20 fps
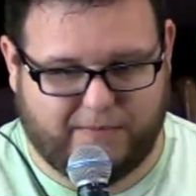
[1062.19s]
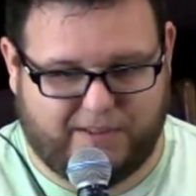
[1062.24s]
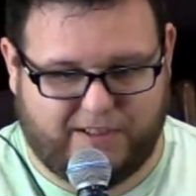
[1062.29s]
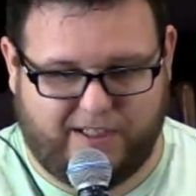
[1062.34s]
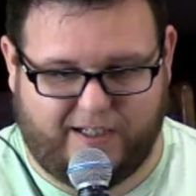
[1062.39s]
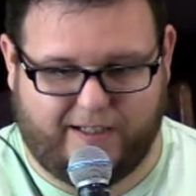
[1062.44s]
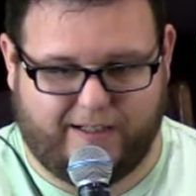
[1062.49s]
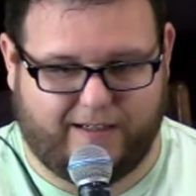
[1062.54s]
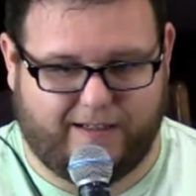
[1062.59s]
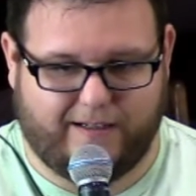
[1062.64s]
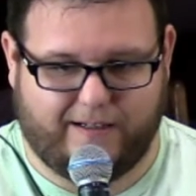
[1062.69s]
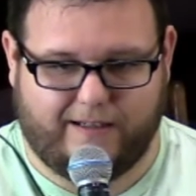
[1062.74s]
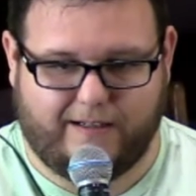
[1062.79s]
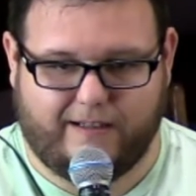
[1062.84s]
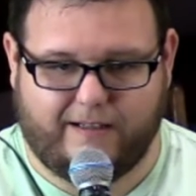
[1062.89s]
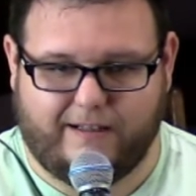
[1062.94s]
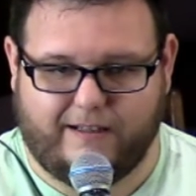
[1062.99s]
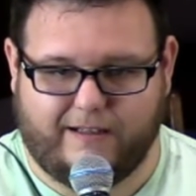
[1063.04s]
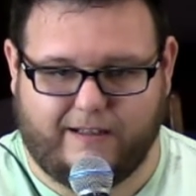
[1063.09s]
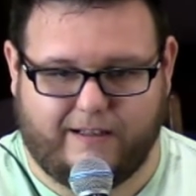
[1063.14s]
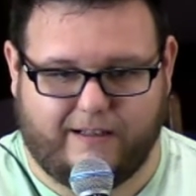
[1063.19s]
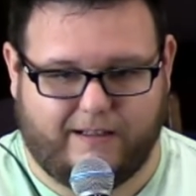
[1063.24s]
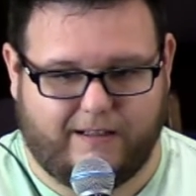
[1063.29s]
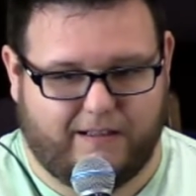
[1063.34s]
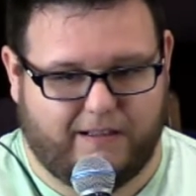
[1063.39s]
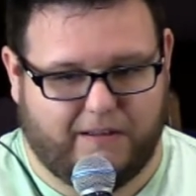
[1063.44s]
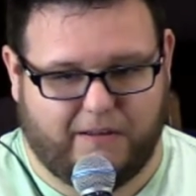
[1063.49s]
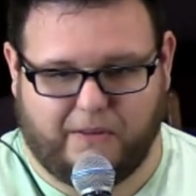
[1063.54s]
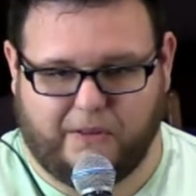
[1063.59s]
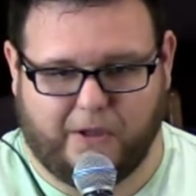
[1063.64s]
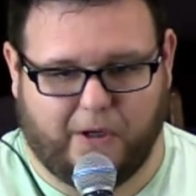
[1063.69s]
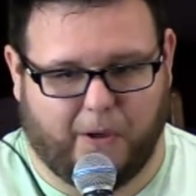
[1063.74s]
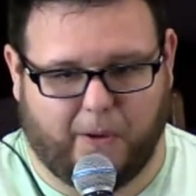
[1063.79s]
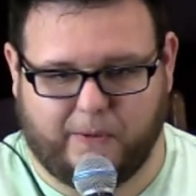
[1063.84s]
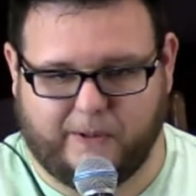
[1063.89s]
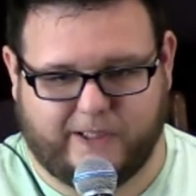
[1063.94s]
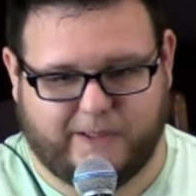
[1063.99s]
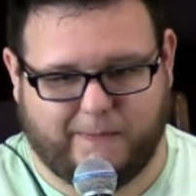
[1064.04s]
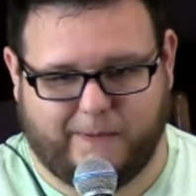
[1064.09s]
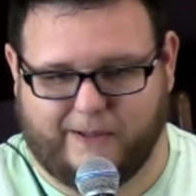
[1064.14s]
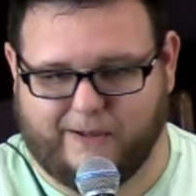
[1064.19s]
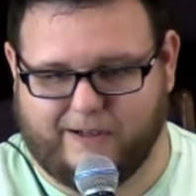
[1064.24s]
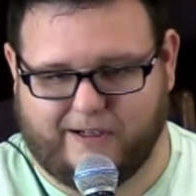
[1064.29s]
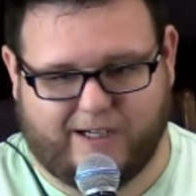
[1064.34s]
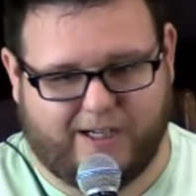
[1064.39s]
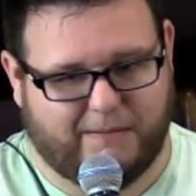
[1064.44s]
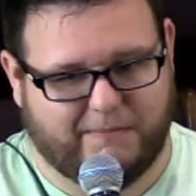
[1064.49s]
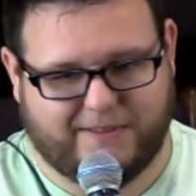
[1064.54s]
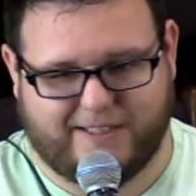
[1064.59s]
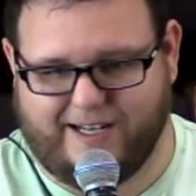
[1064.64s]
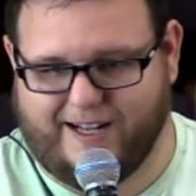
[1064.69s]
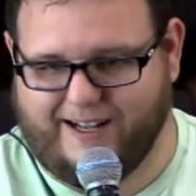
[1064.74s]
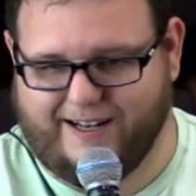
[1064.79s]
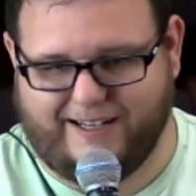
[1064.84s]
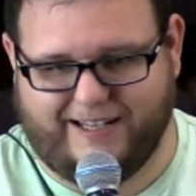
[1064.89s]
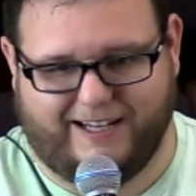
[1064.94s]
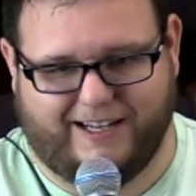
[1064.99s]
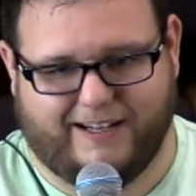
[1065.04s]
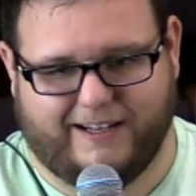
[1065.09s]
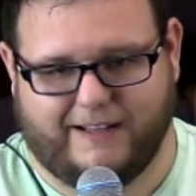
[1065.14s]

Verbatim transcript: 10, the Holy Spirit comes 90.